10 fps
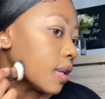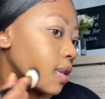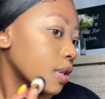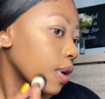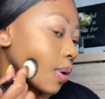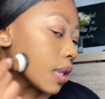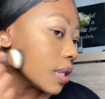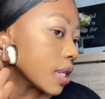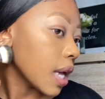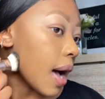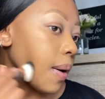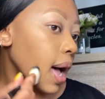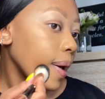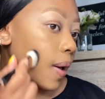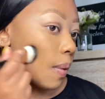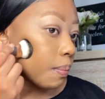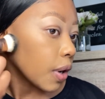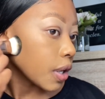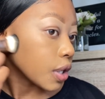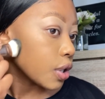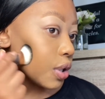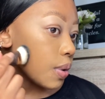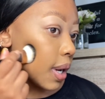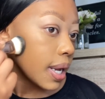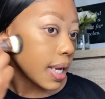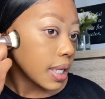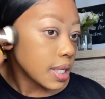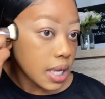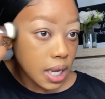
So this is how I am gonna do it.